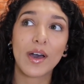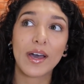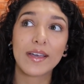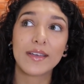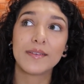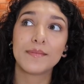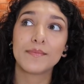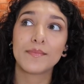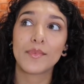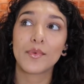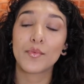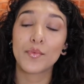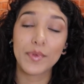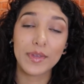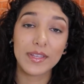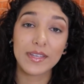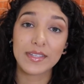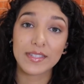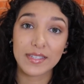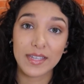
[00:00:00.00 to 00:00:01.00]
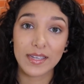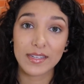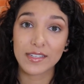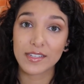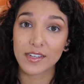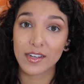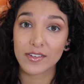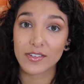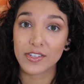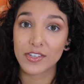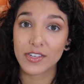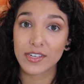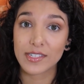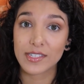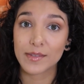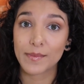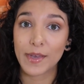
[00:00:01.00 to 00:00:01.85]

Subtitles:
I'm really excited to talk to you guys